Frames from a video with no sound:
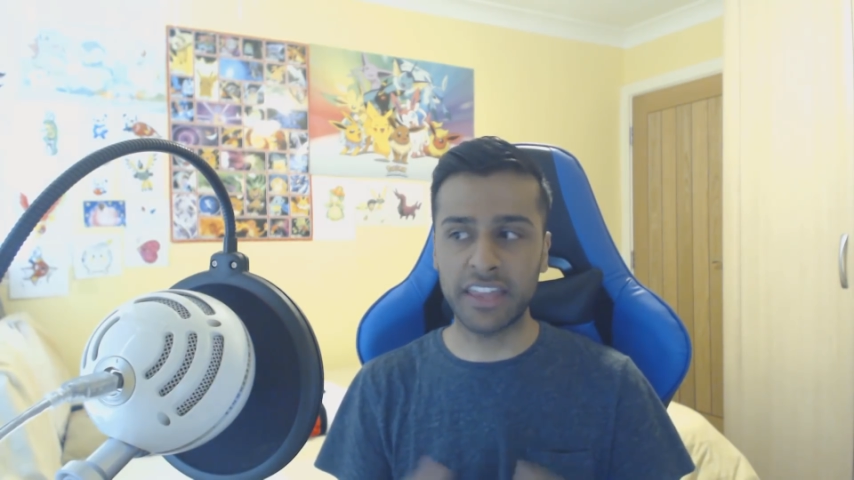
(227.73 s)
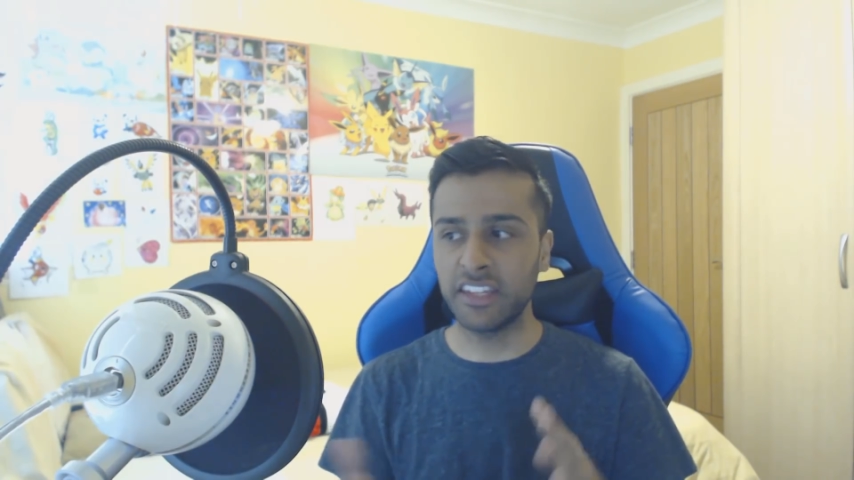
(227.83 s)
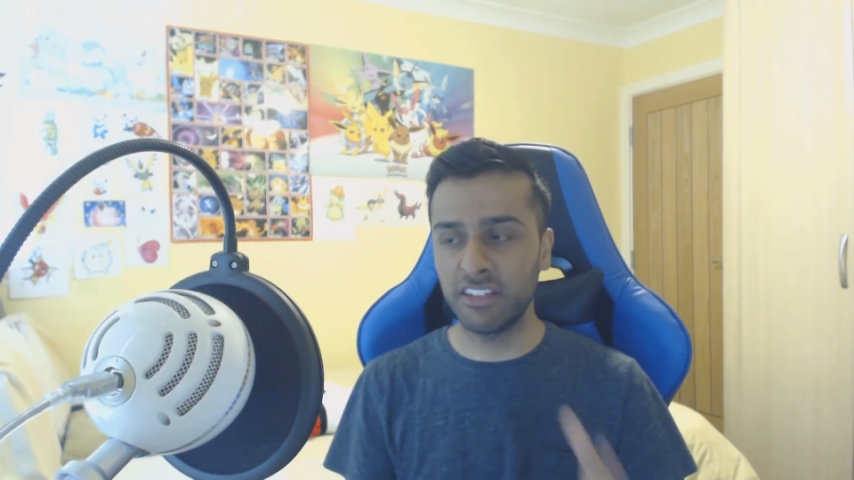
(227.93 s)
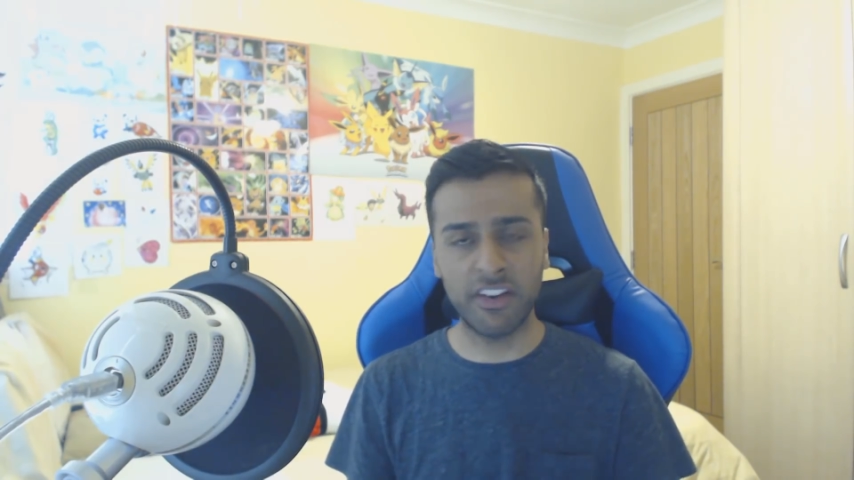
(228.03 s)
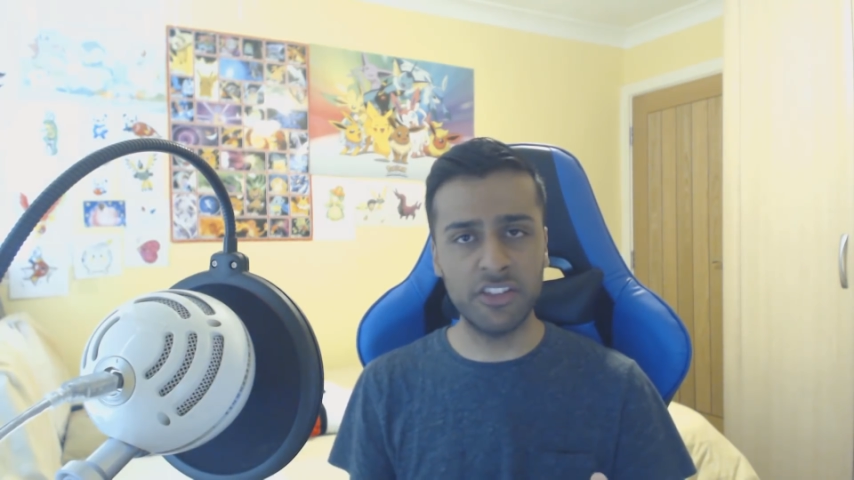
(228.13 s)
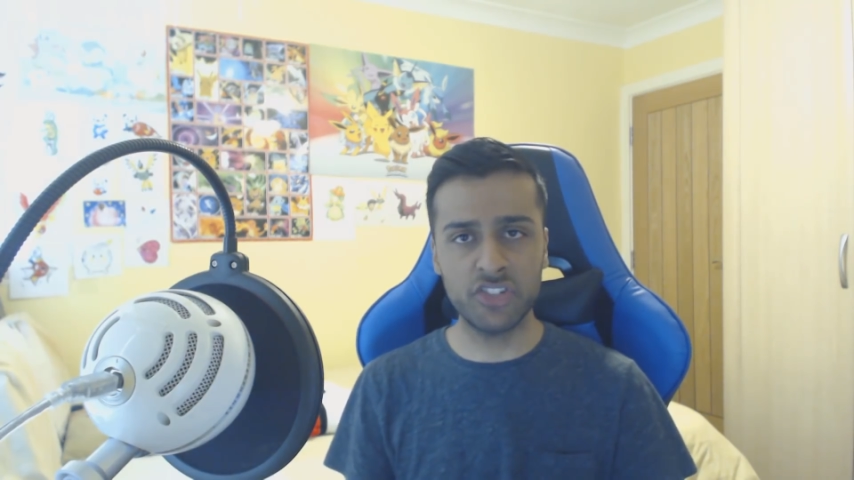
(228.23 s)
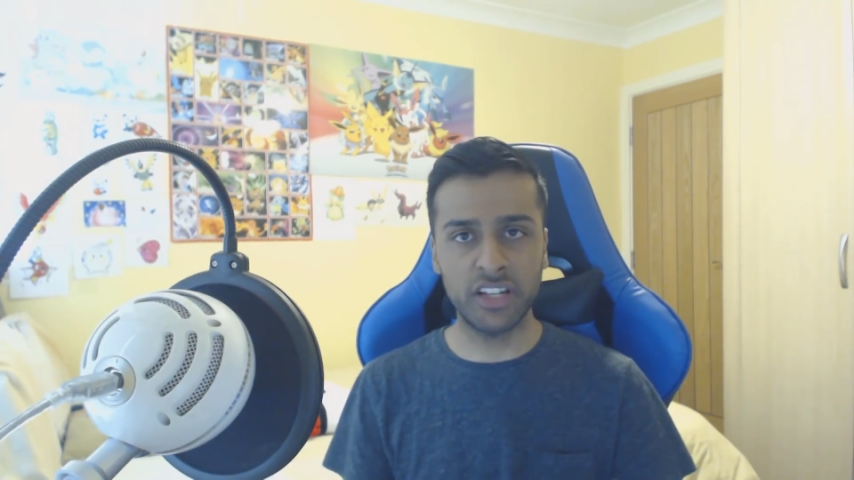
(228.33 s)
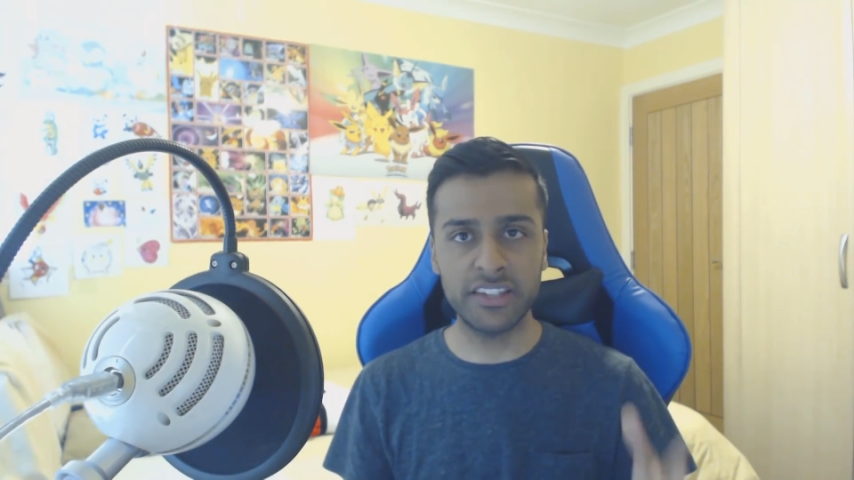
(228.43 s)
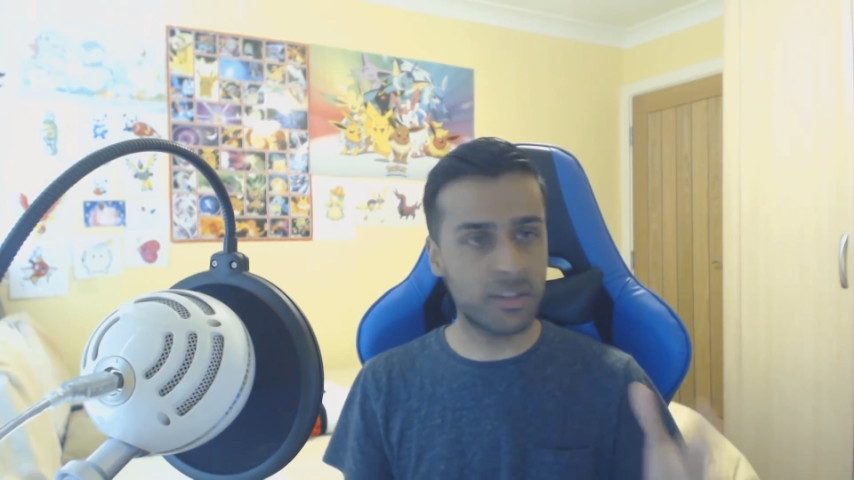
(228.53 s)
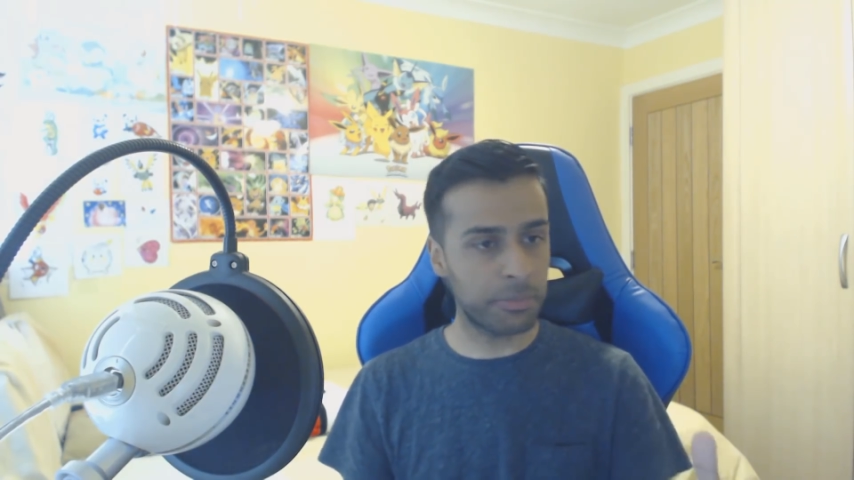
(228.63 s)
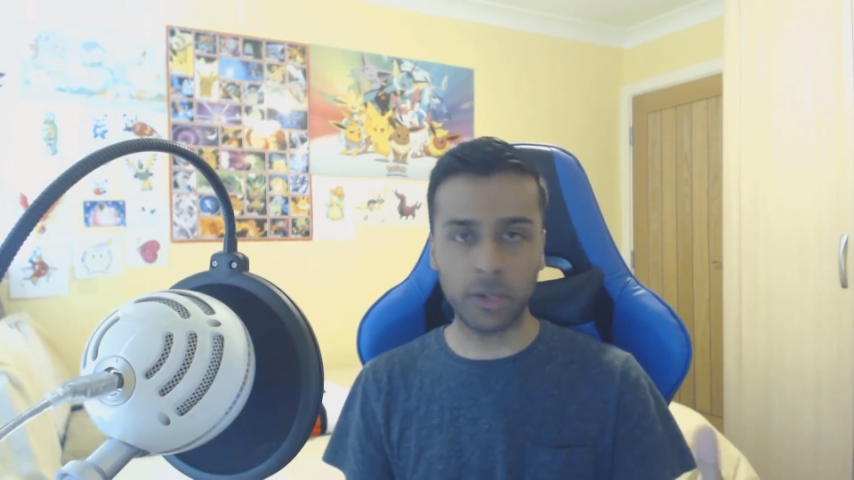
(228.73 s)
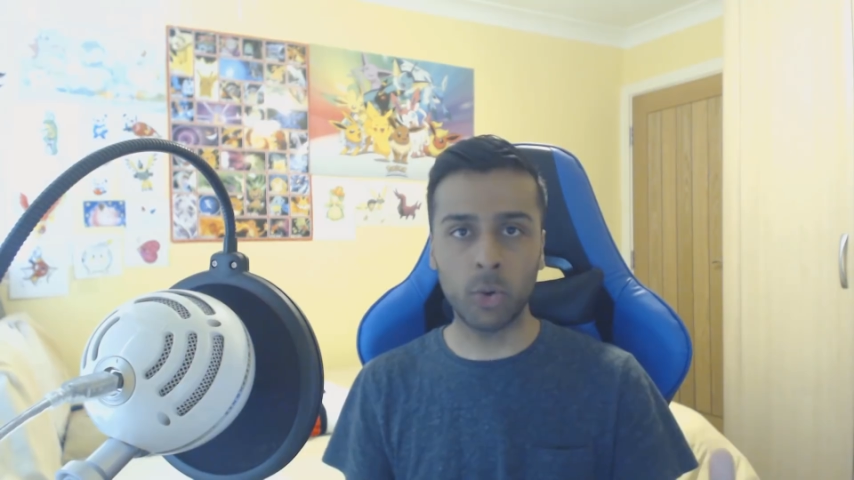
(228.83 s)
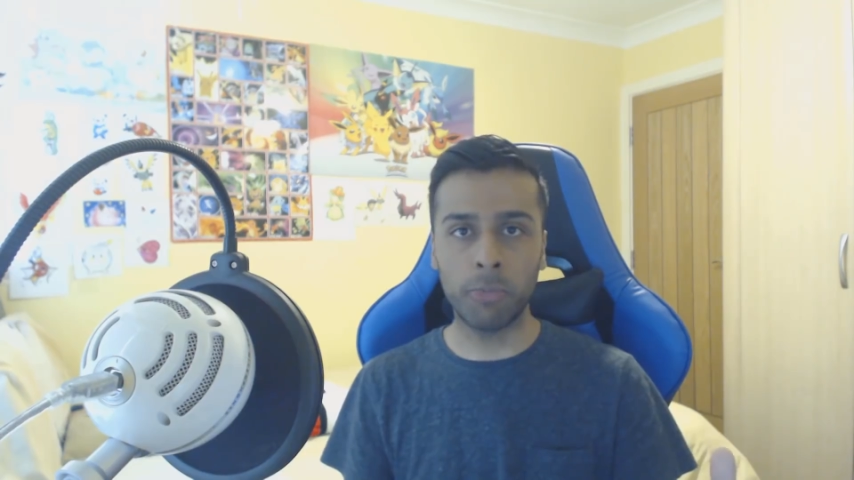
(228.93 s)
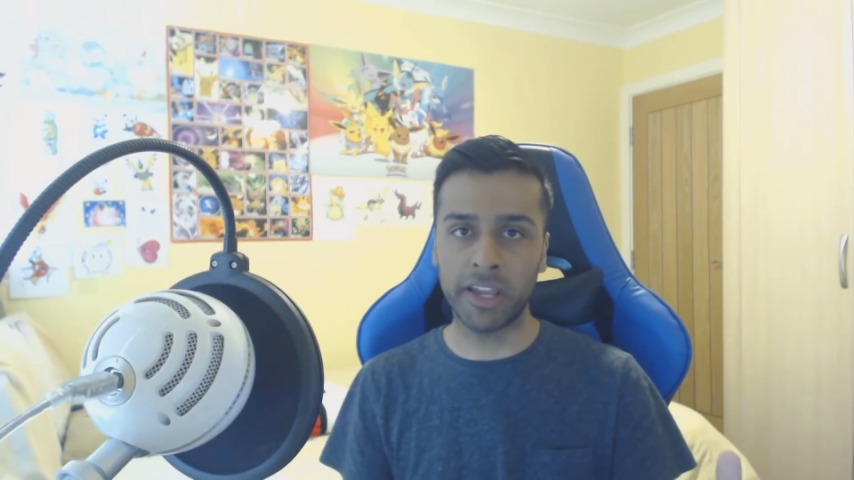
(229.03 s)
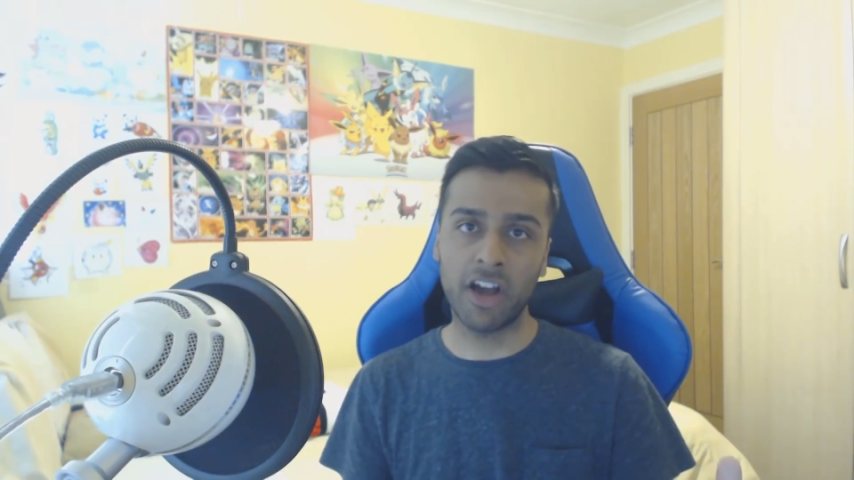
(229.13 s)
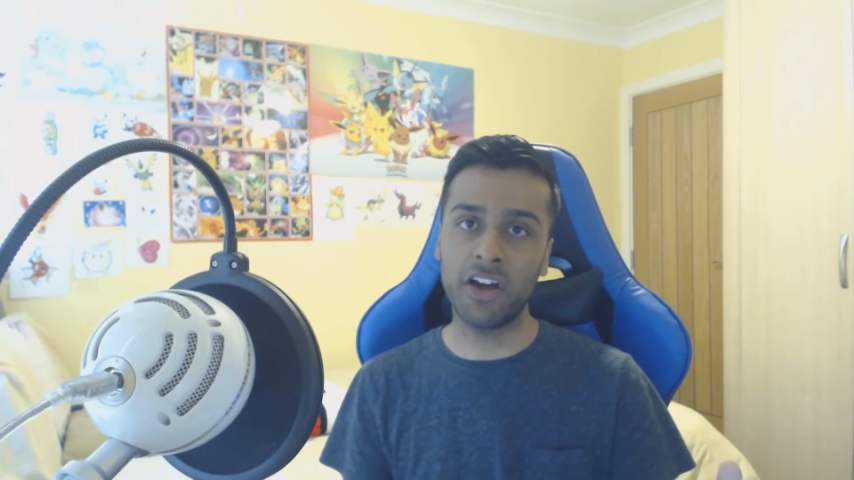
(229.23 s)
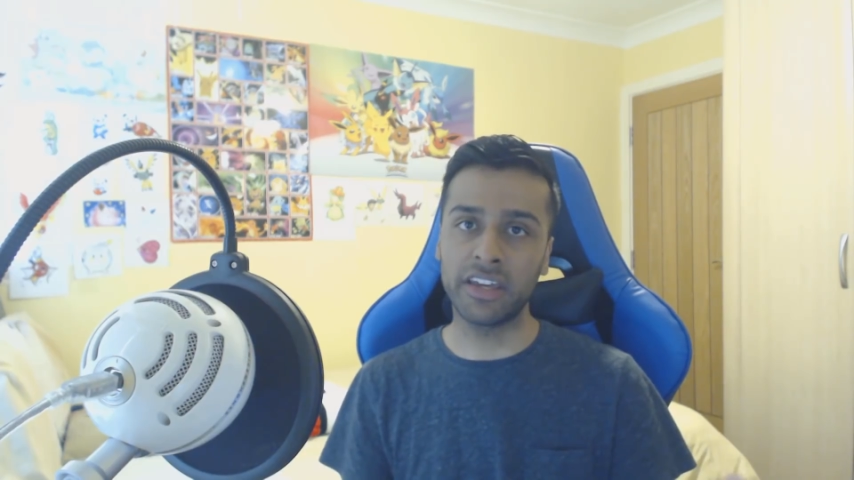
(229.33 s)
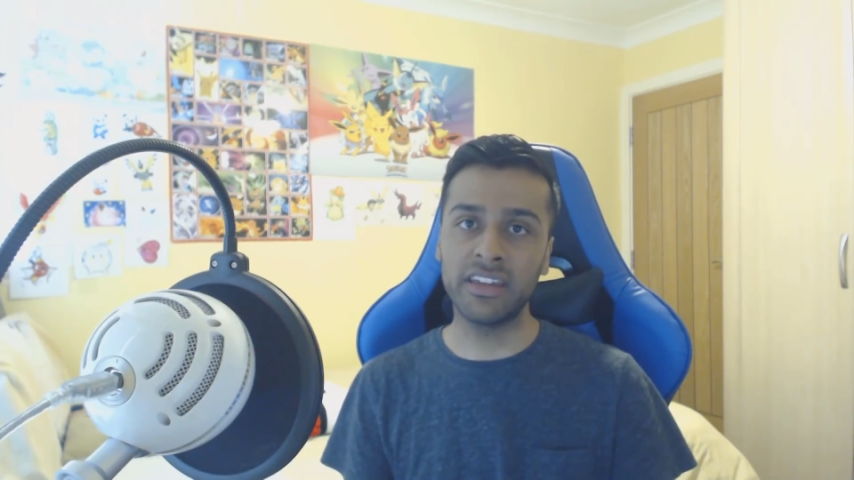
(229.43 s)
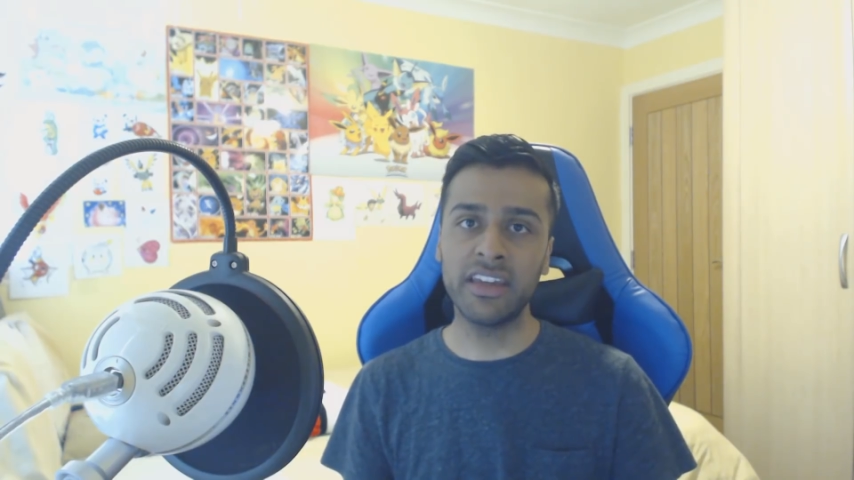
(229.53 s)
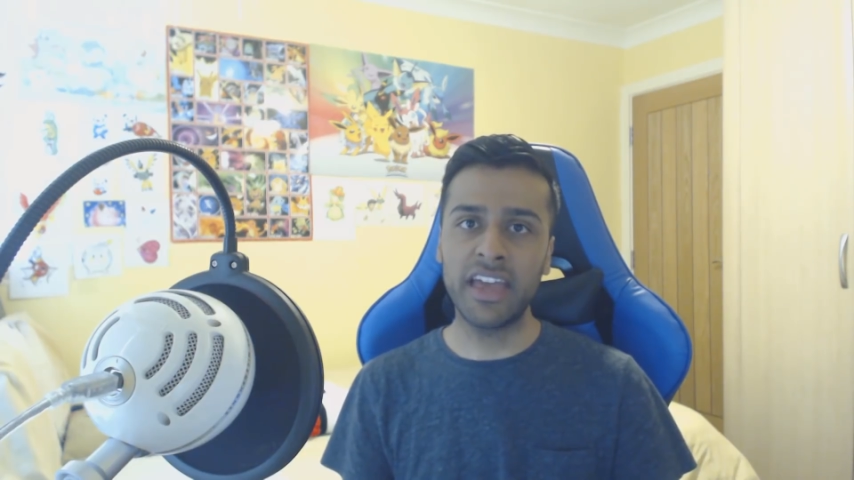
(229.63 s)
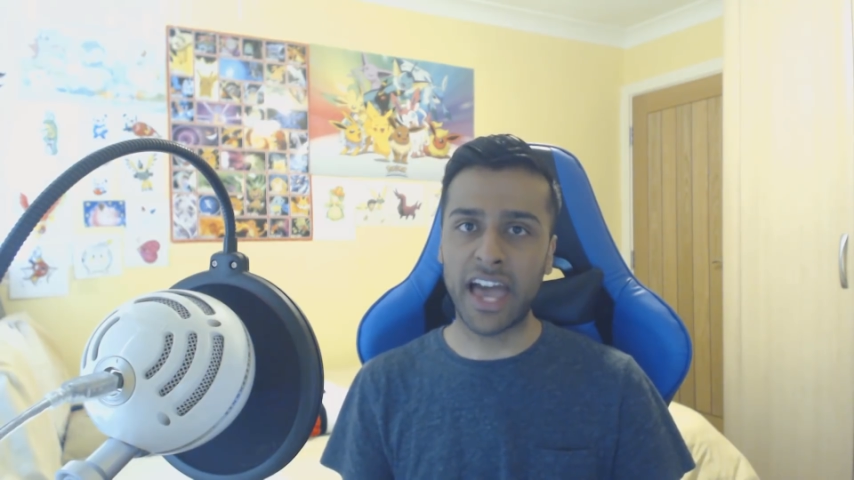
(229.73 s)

and then eventually something caught my eye,